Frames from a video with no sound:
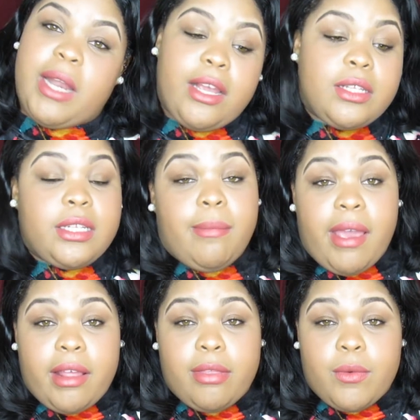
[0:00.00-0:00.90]
When I go to the
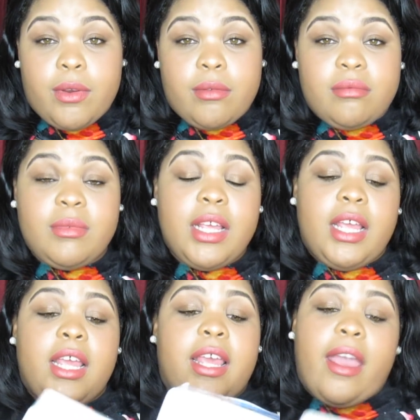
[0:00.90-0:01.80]
bathroom,
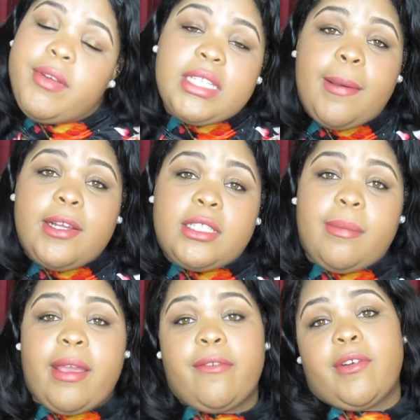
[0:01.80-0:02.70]
every time I go to
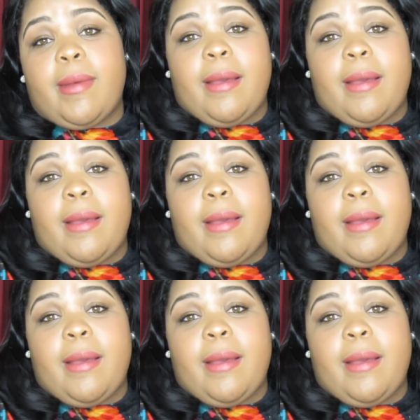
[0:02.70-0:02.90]
the bathroom,